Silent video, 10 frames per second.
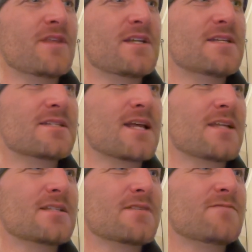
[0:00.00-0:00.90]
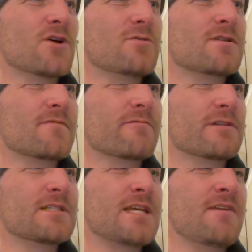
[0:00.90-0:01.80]
the descendants of Joseph,
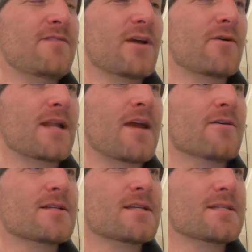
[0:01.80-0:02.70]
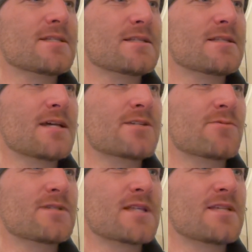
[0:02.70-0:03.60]
received their inheritance, and this
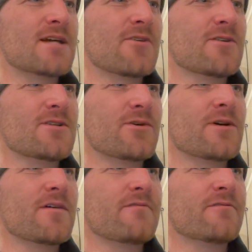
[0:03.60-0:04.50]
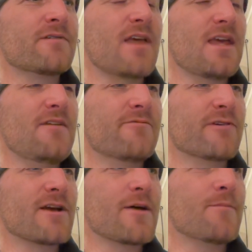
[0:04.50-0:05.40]
was the territory of
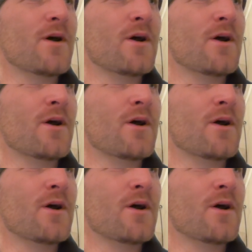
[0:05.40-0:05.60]
Ephraim,